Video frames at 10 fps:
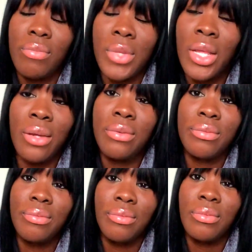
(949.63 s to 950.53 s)
No.
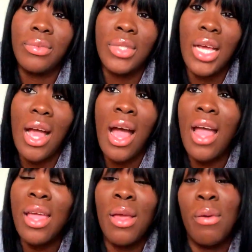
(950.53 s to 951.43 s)

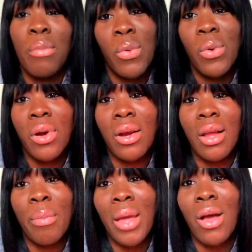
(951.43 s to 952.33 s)
I am more
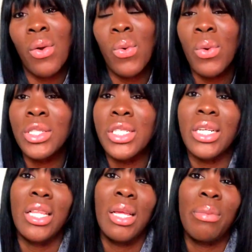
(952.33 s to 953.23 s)
about going to
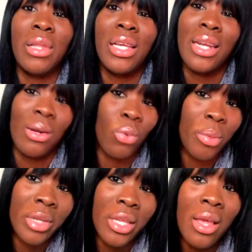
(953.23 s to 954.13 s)
the club and looking at a
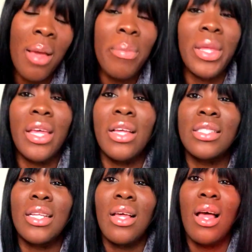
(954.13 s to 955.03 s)
woman,
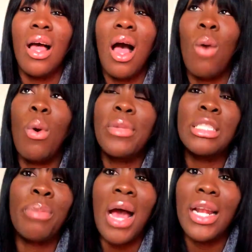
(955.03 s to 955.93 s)
because a
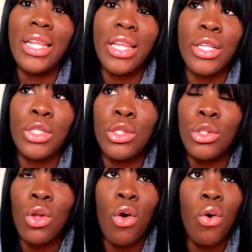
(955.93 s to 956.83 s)
woman's body is
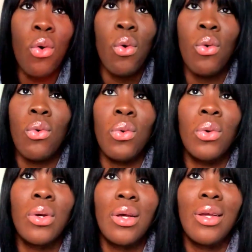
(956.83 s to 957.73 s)

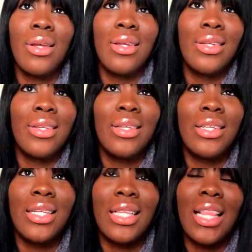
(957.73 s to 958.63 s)
so,
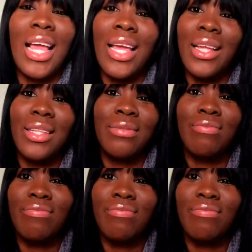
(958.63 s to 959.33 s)
like,